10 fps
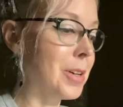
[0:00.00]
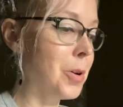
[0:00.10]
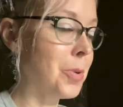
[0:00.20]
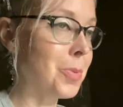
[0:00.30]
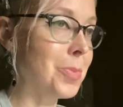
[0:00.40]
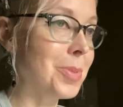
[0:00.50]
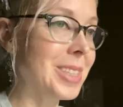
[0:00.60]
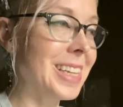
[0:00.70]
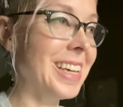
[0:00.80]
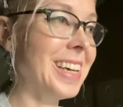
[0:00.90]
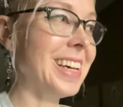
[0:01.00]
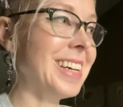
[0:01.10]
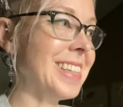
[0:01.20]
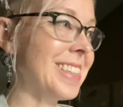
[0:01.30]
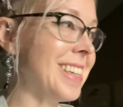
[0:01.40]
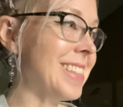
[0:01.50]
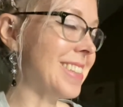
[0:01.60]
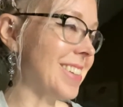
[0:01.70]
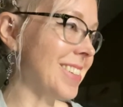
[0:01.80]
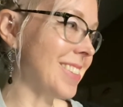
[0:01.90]
homes since
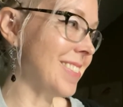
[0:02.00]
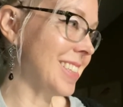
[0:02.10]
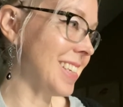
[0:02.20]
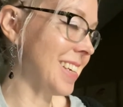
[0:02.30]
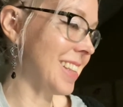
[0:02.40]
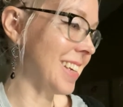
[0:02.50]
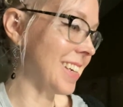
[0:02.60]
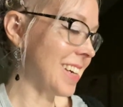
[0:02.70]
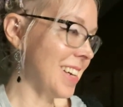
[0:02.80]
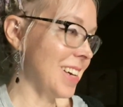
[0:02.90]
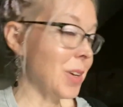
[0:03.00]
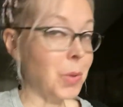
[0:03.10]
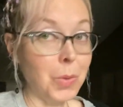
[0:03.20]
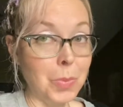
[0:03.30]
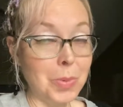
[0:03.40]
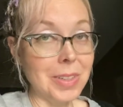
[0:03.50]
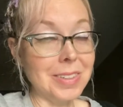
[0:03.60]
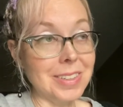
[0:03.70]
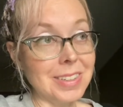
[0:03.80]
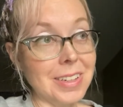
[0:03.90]
Christmas, I think. Oops,
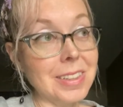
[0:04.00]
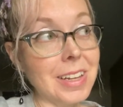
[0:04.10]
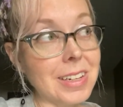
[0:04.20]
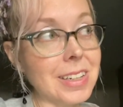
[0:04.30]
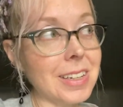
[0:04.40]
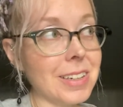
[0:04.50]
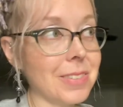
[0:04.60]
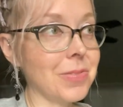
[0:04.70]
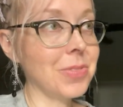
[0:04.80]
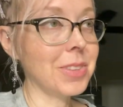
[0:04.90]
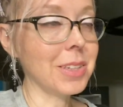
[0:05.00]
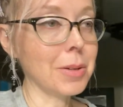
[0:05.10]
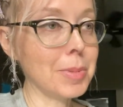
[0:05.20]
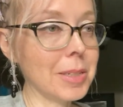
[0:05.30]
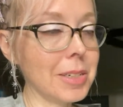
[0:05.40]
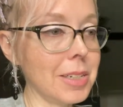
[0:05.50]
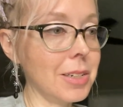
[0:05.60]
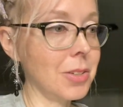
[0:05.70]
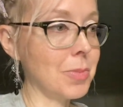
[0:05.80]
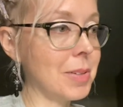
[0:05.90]
since unlocking the ability to
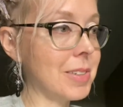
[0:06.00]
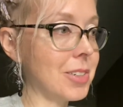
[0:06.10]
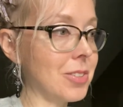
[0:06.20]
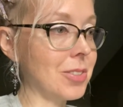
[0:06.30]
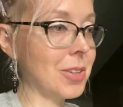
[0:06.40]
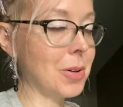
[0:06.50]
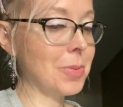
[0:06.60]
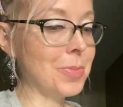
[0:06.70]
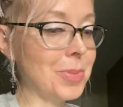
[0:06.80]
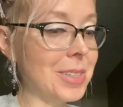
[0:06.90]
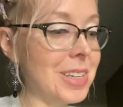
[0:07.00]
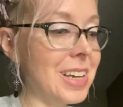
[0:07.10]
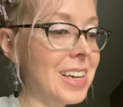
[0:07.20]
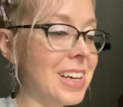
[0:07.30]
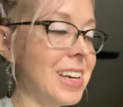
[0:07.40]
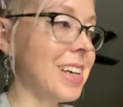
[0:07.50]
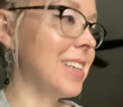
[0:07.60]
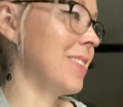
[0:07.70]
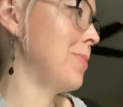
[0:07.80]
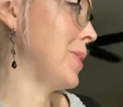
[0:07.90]
do my villagers' homes.
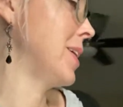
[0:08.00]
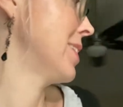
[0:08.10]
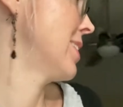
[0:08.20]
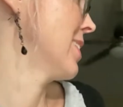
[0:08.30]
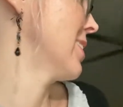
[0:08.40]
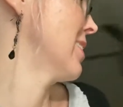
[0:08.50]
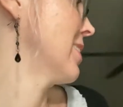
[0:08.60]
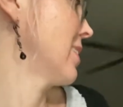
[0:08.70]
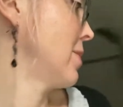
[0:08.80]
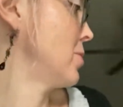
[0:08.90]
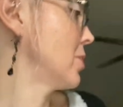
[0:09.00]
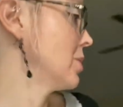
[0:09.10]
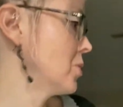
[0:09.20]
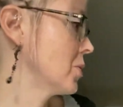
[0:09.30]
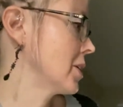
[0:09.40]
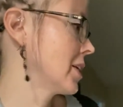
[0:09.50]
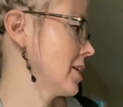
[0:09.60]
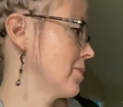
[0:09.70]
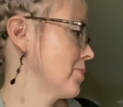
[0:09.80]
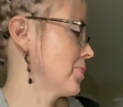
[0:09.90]
But I'm just enjoying
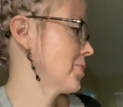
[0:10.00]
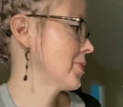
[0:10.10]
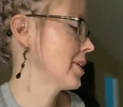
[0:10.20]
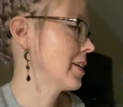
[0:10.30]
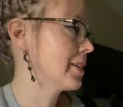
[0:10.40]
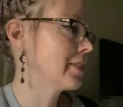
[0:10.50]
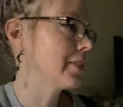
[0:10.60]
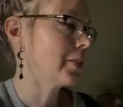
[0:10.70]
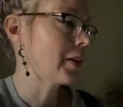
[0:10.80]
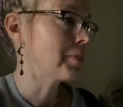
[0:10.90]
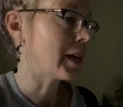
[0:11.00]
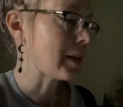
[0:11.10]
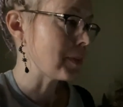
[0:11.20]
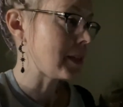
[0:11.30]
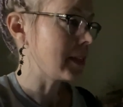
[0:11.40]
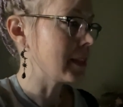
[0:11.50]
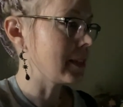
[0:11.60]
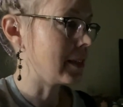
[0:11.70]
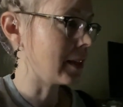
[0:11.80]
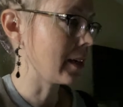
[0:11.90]
it. So I'm happy that I
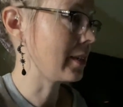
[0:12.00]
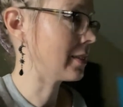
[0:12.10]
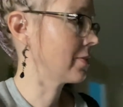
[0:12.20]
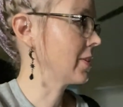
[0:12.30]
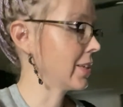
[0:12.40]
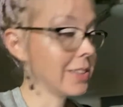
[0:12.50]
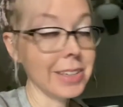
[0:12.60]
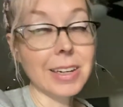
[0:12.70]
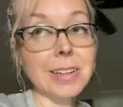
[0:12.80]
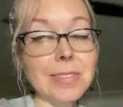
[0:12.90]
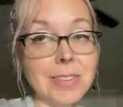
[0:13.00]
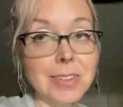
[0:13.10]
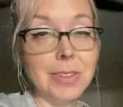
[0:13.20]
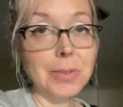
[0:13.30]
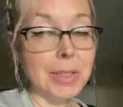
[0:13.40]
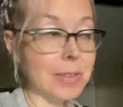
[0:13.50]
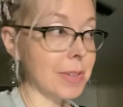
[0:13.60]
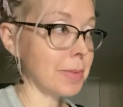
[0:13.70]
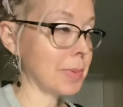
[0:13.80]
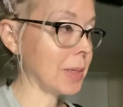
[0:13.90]
did that finally after a week of
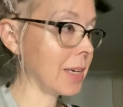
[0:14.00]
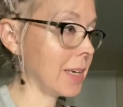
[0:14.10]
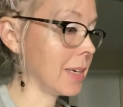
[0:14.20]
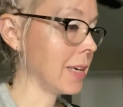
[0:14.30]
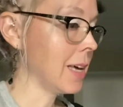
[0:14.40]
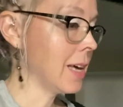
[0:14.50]
not playing.